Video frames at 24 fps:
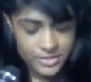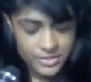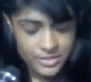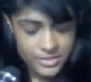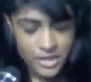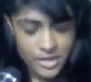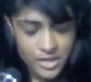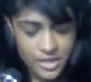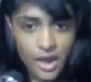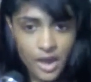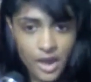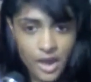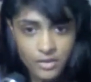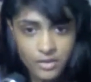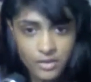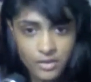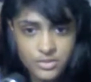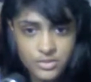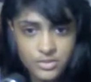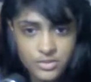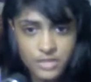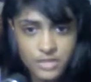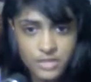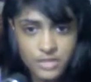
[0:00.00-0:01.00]
I don't understand why
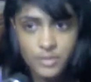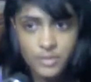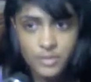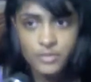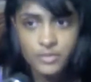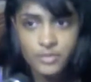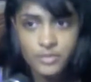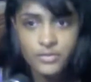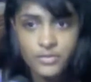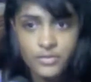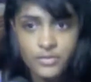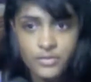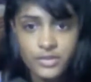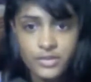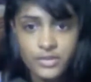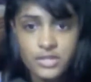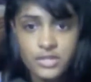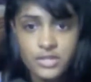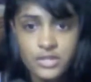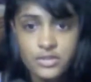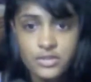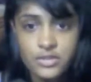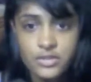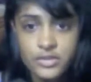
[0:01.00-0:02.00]
people feel the need to turn
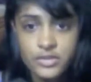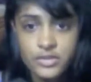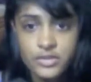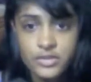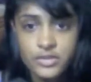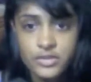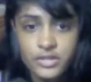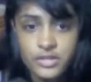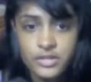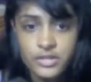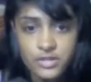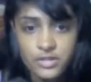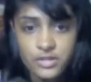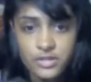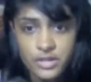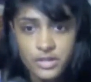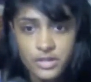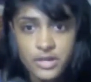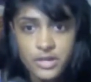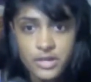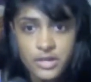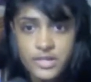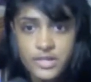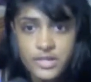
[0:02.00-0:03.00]
things dirty,
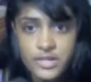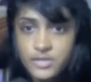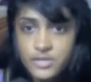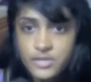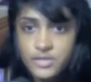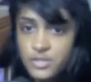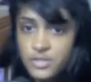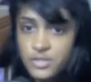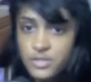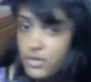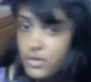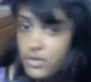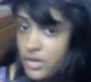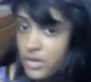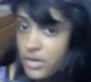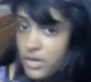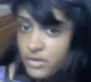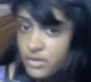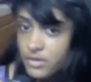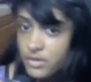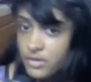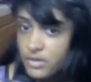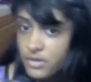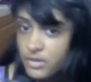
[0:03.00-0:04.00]
especially when they're not dirty.
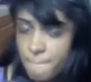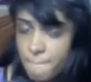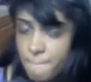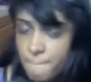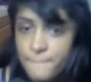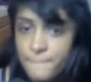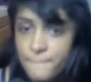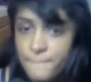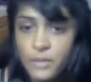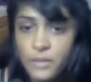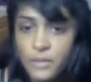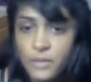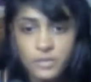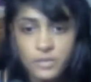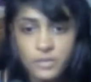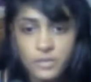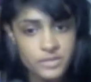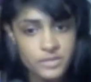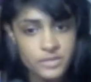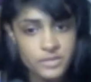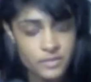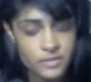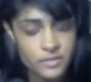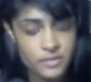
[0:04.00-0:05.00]
And what makes me even
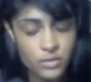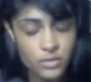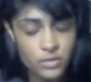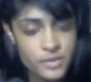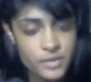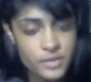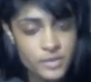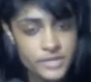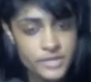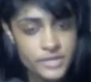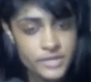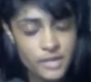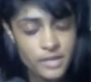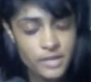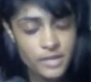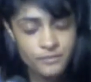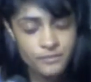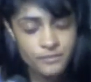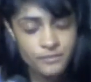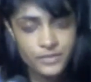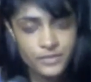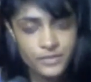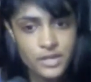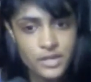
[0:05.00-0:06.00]
more upset
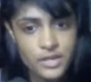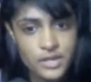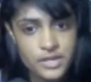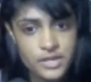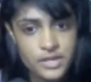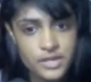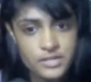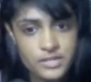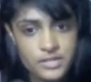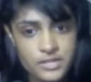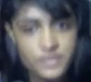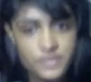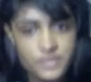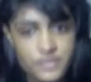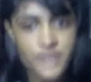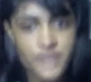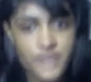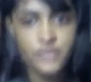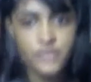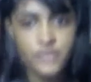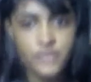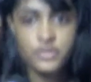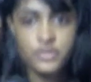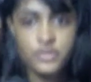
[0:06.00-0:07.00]
is the fact that they're
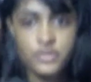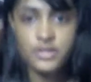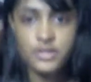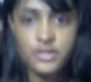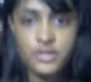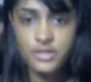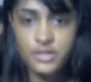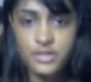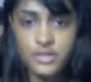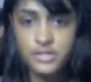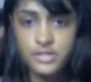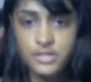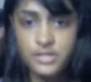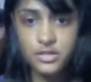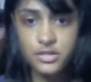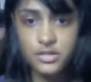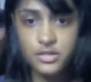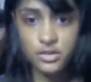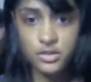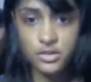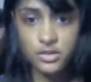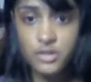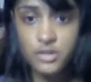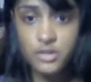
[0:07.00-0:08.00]
turning this
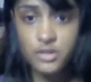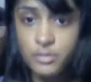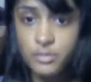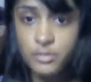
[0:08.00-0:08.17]
good, pure,